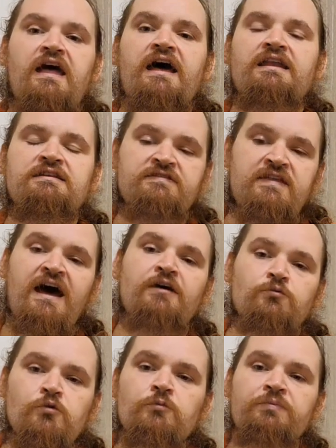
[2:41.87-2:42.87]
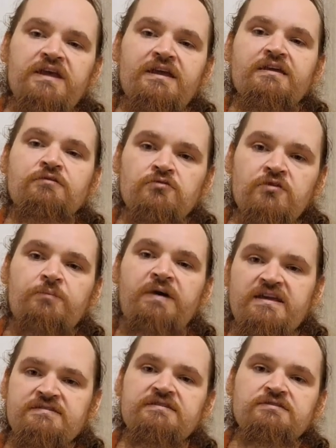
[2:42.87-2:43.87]
and that will be the
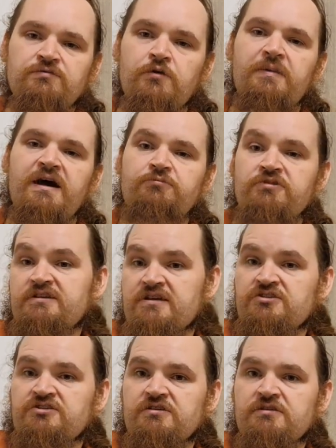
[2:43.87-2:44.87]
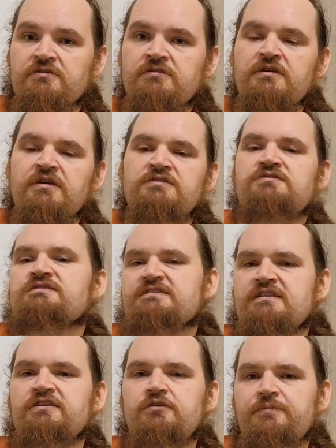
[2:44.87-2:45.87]
basis for my prediction. So it's
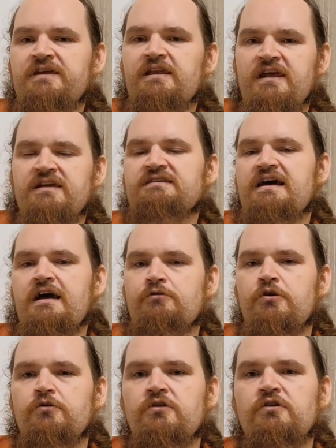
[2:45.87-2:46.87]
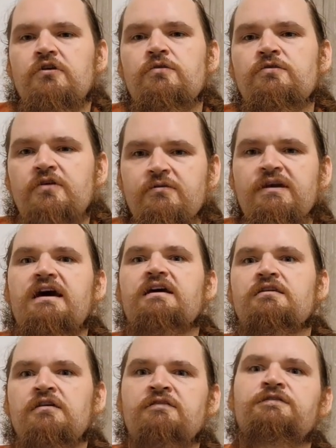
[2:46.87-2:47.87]
a little bit like tarot, you know, you don't
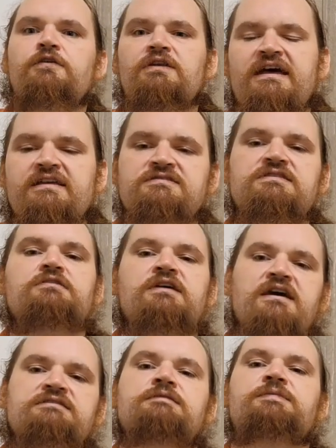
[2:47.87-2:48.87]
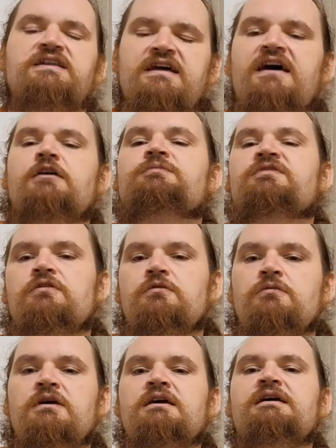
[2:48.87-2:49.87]
get a full answer, you get something that helps
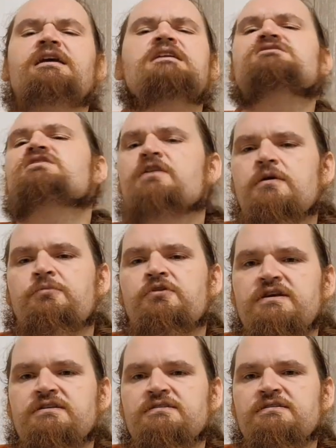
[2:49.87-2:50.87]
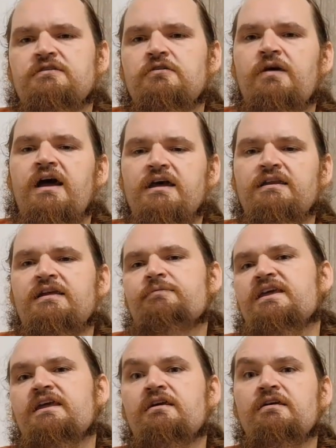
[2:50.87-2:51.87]
you interpret. All right, let
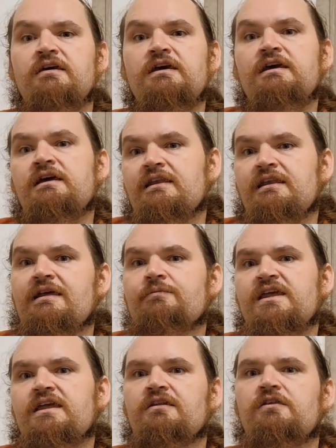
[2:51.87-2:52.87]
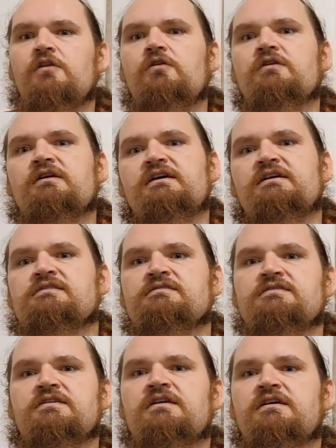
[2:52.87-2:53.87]
me look
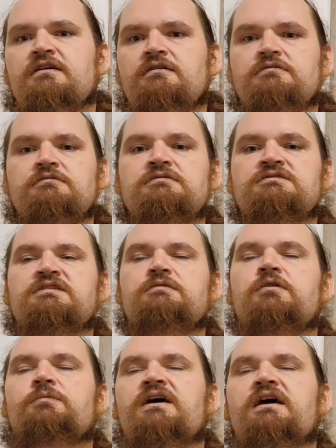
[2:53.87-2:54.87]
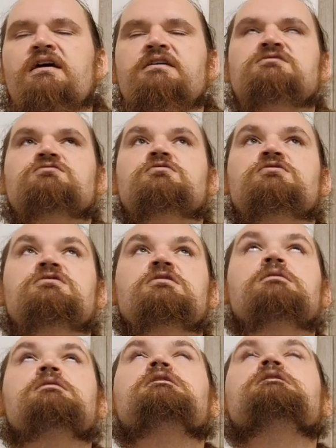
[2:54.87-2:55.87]
and see what my eye is drawn
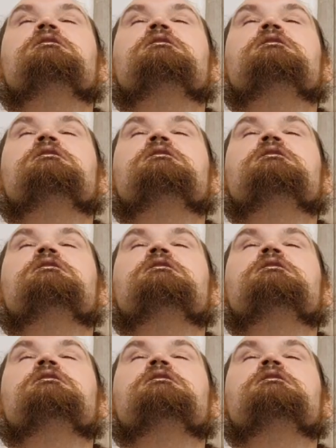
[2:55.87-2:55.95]
to.